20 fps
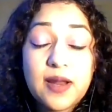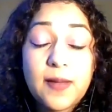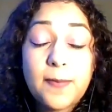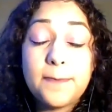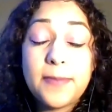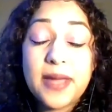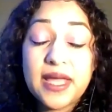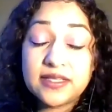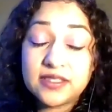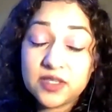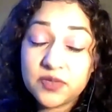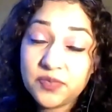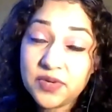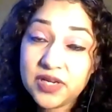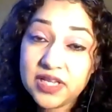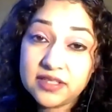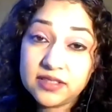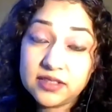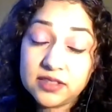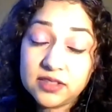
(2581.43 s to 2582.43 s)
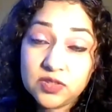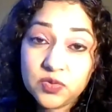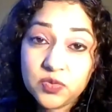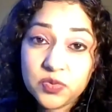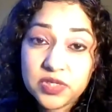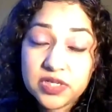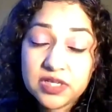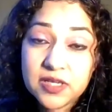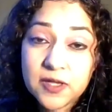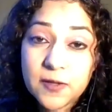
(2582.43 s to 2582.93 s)
a better place to
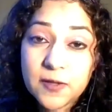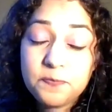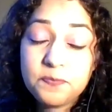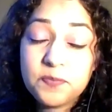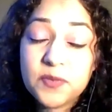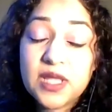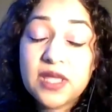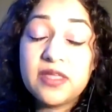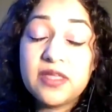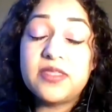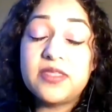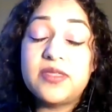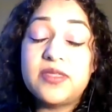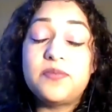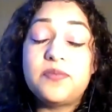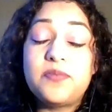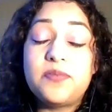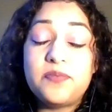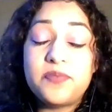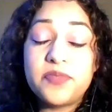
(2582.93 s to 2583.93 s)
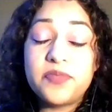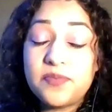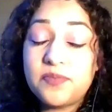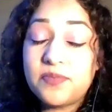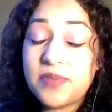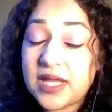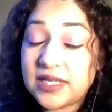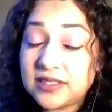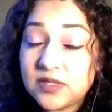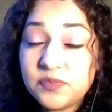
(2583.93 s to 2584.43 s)
work, the
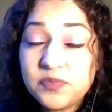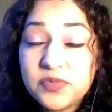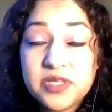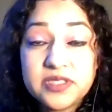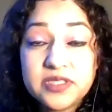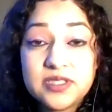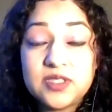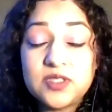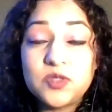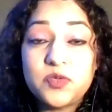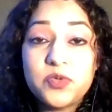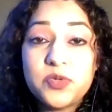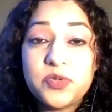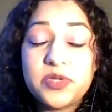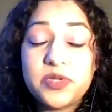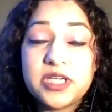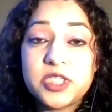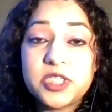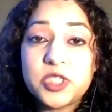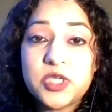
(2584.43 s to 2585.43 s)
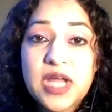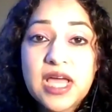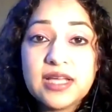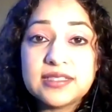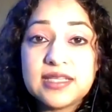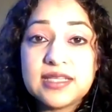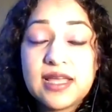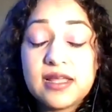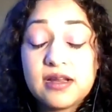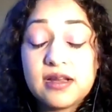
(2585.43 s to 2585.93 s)
better persons we would
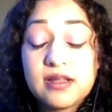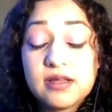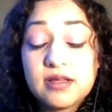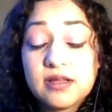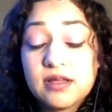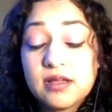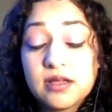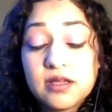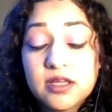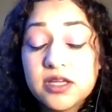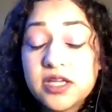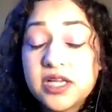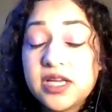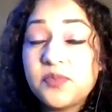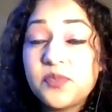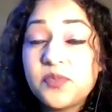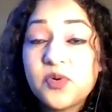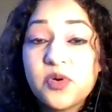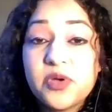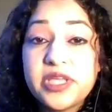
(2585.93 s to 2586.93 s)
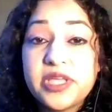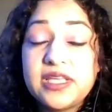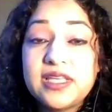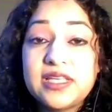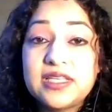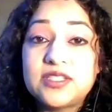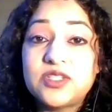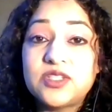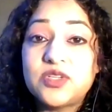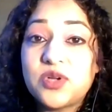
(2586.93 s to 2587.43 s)
attract. And a good employee
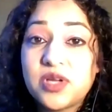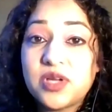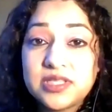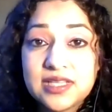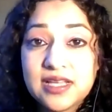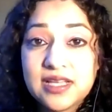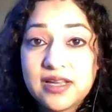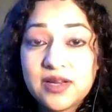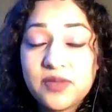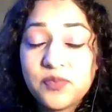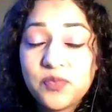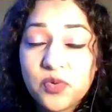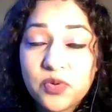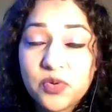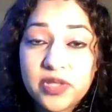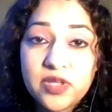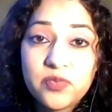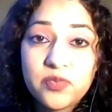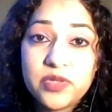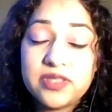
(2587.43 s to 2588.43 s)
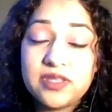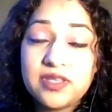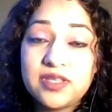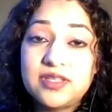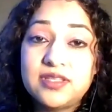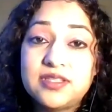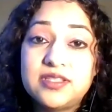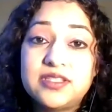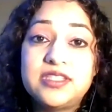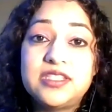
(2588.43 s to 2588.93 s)
is not an employee with
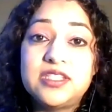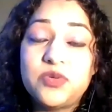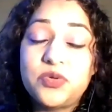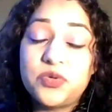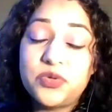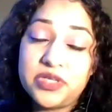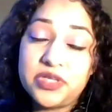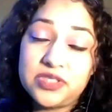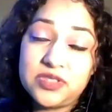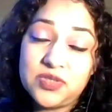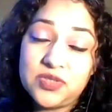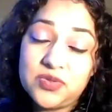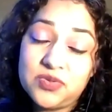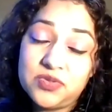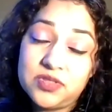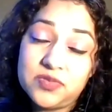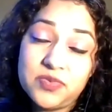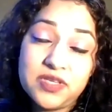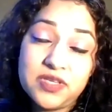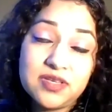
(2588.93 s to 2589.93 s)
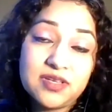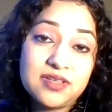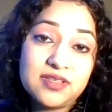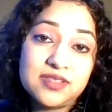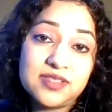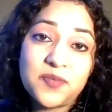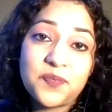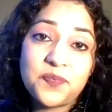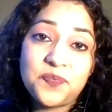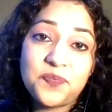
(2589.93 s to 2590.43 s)
zero issues
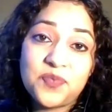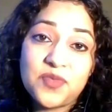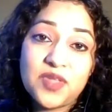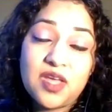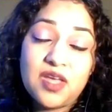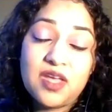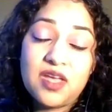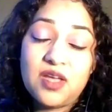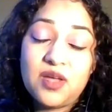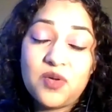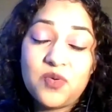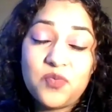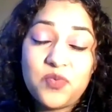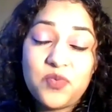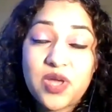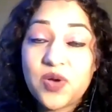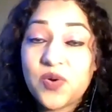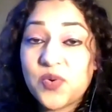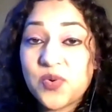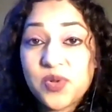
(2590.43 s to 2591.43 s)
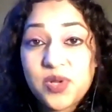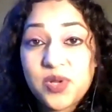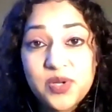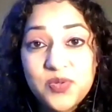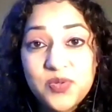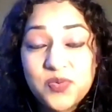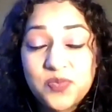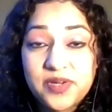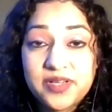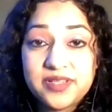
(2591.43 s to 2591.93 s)
because we are all
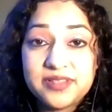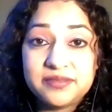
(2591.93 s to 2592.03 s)
human.